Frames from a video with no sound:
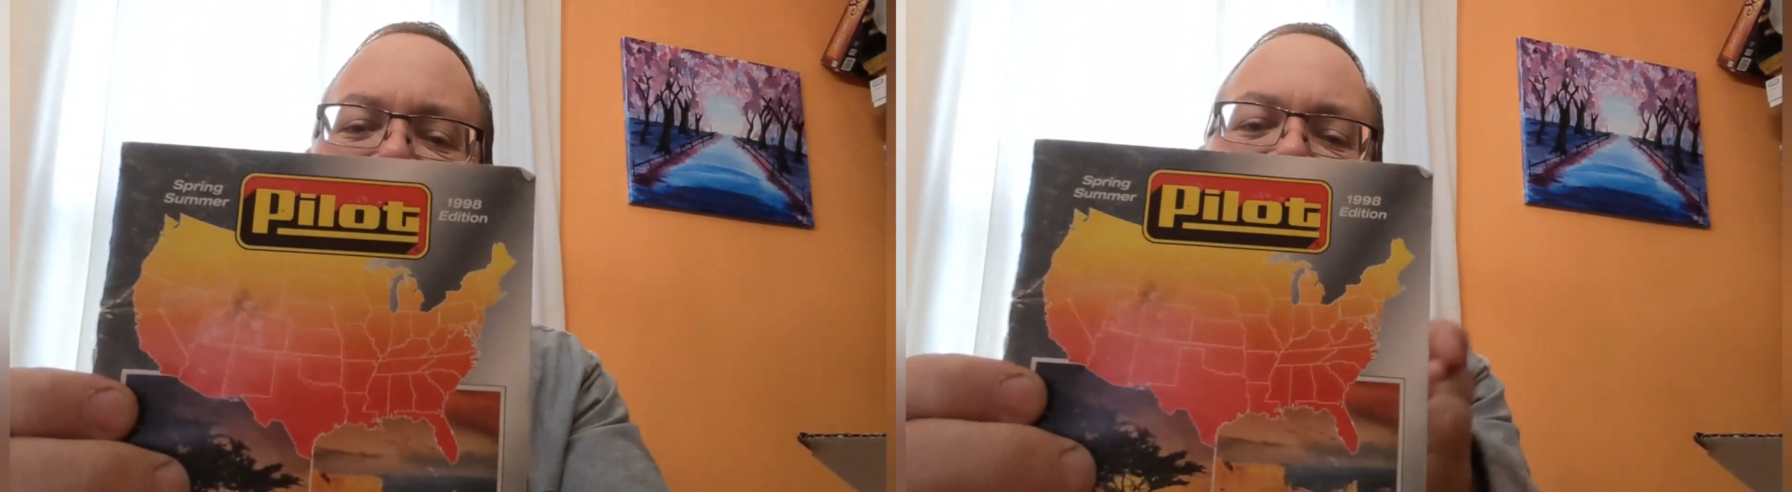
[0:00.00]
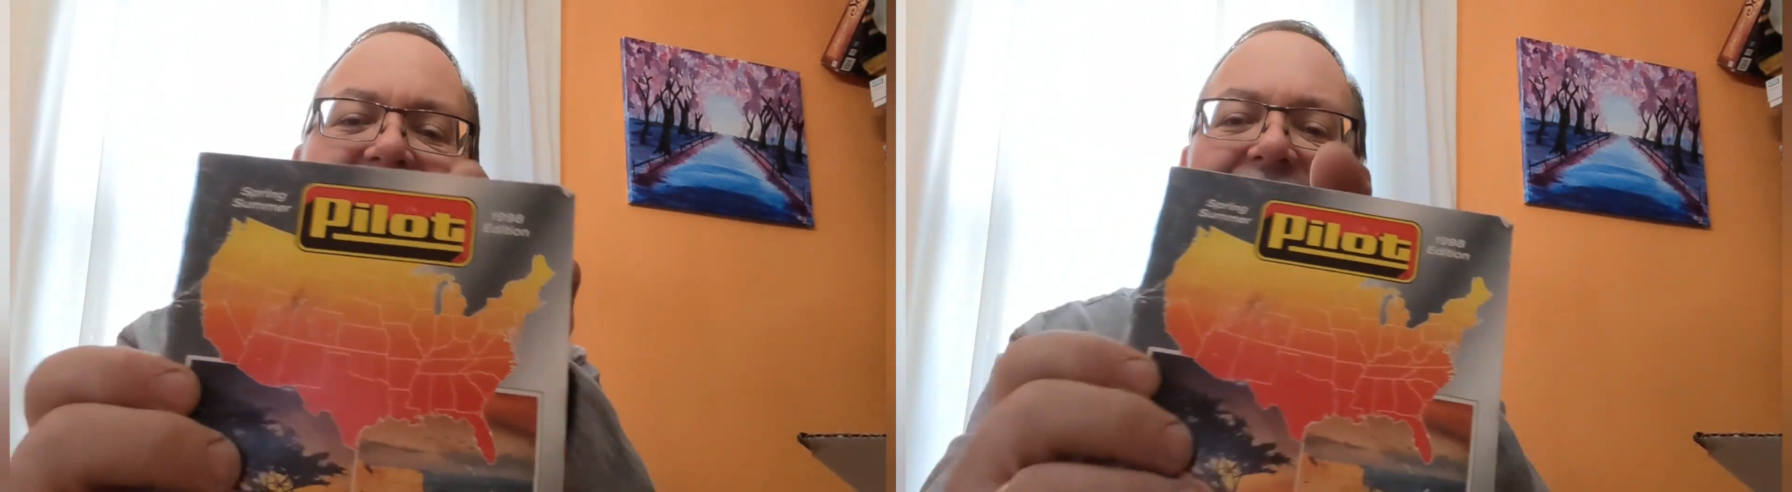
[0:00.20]

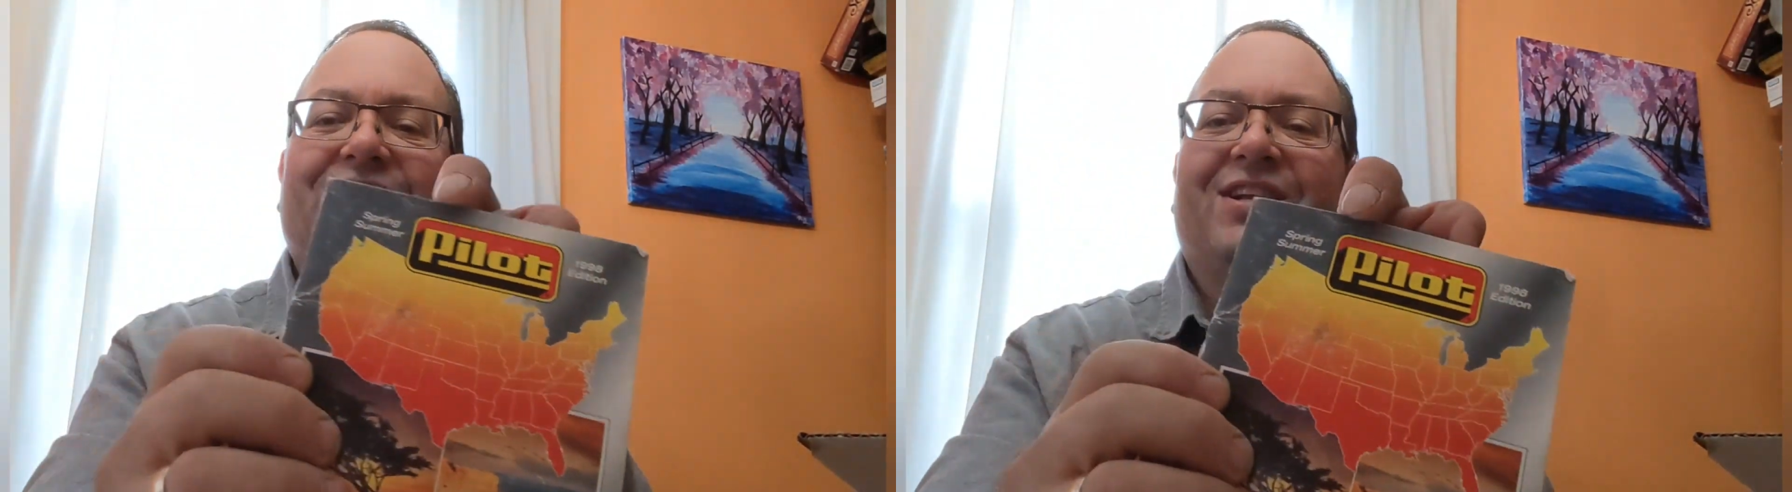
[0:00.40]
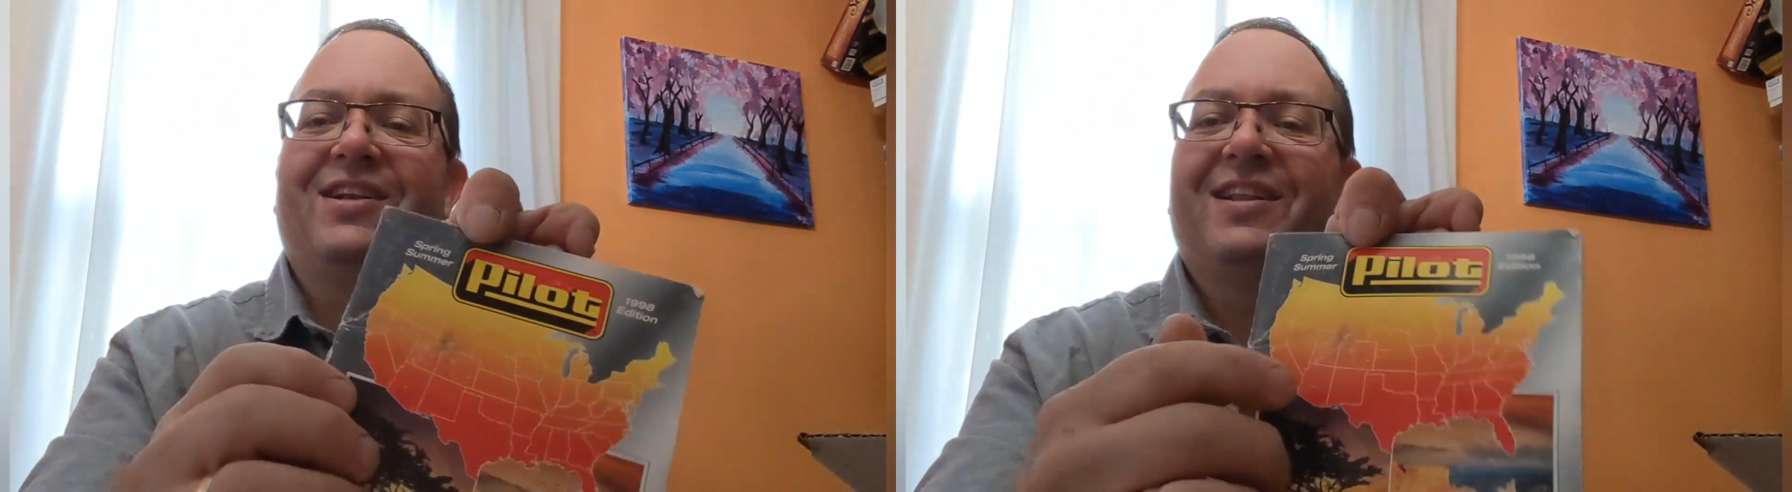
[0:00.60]

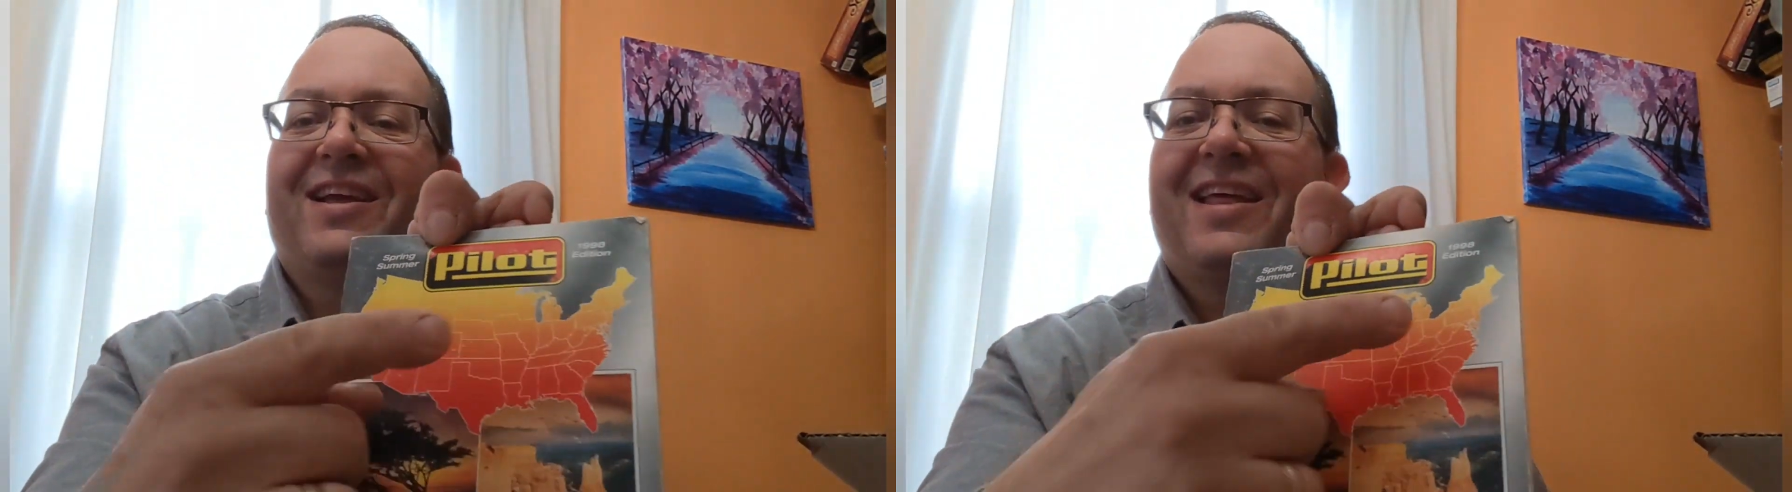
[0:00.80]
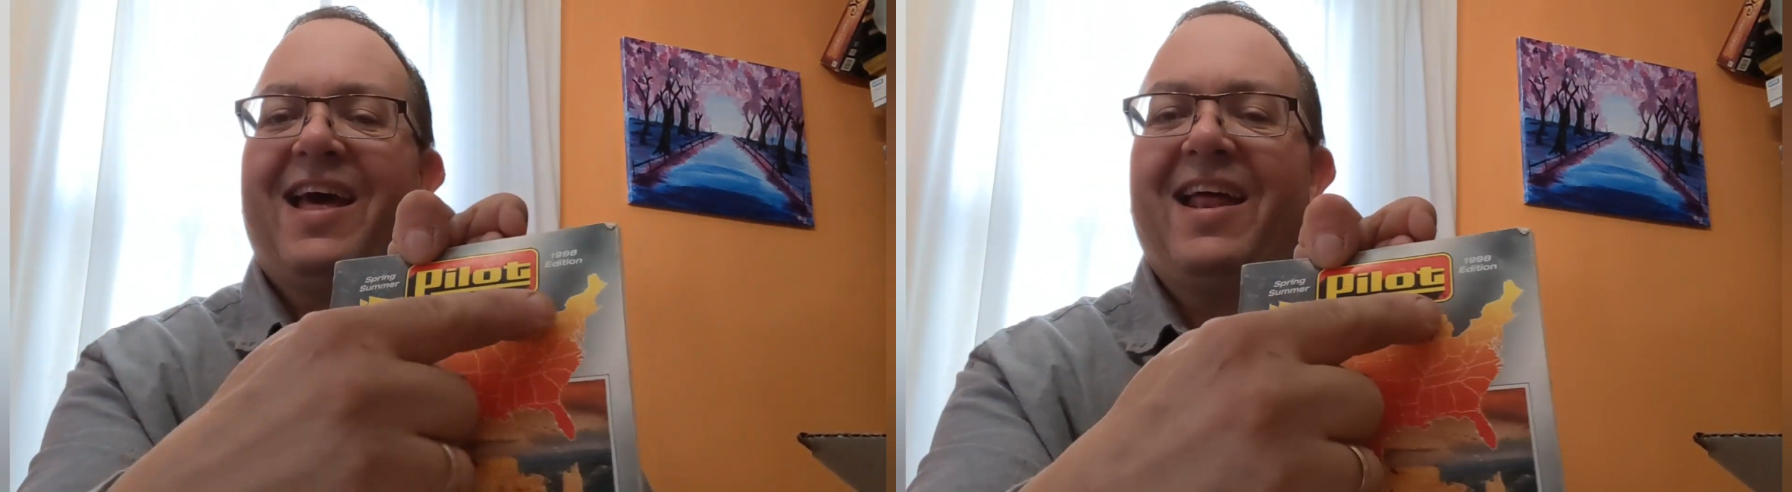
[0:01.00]
edition.
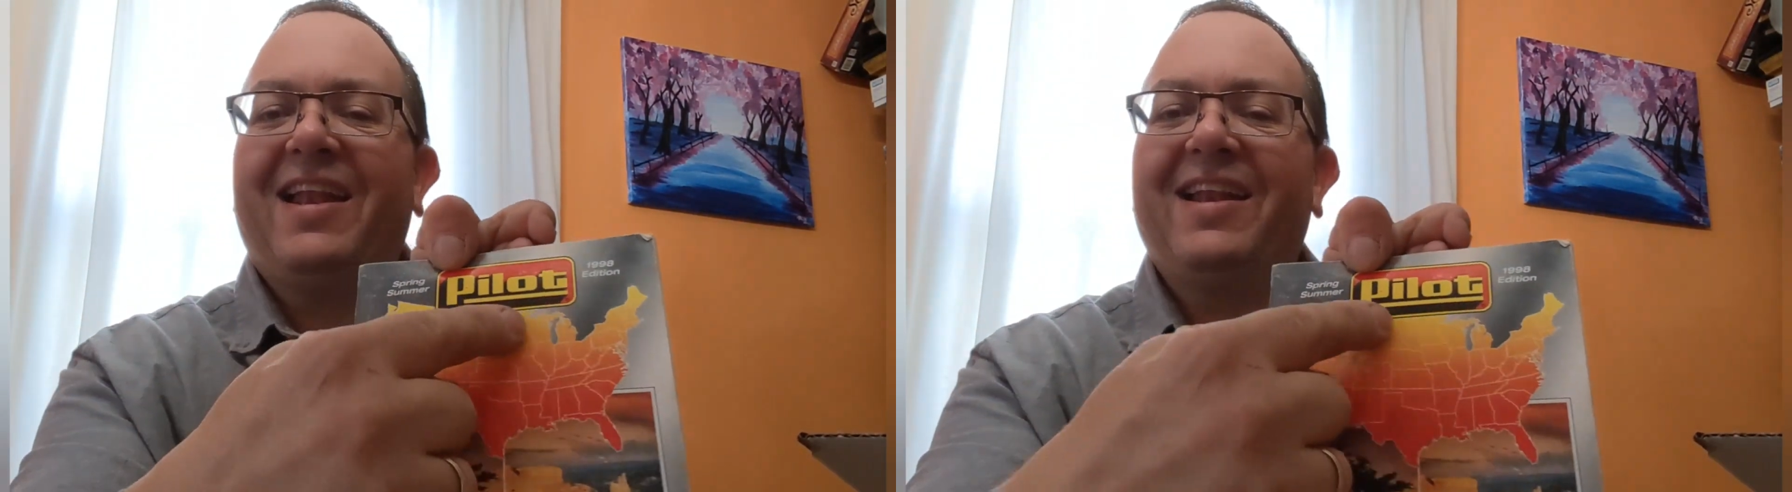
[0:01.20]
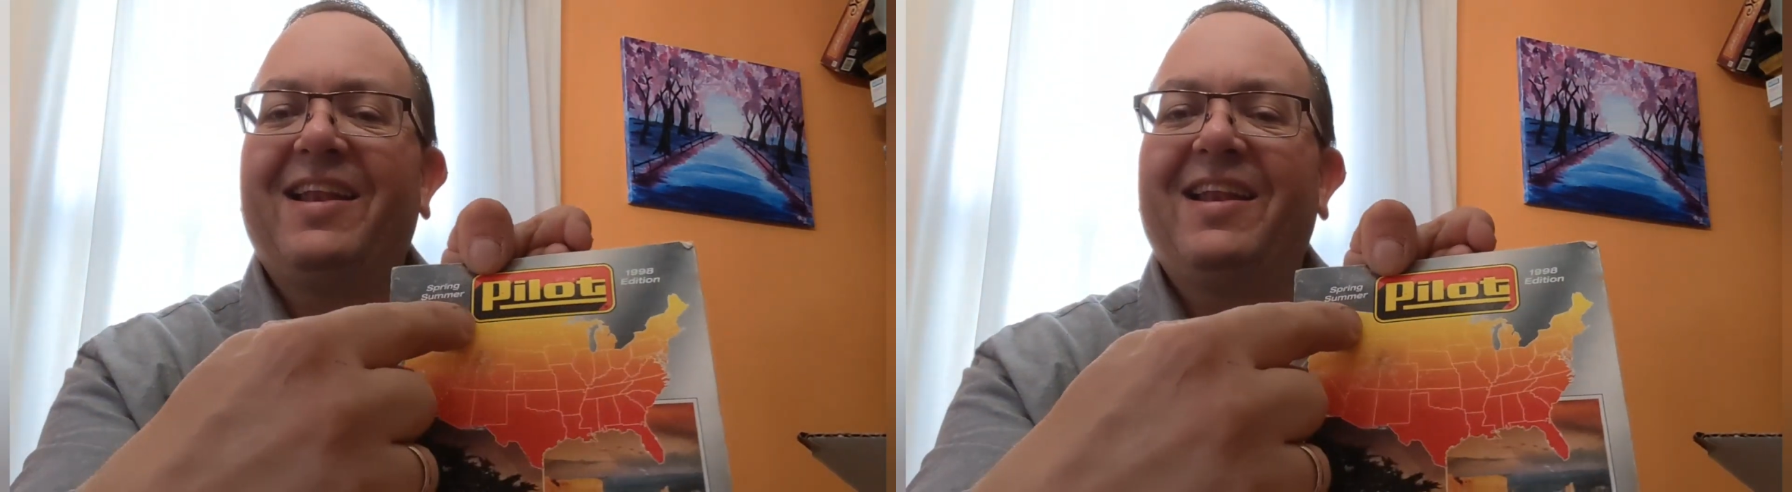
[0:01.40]
Look at that.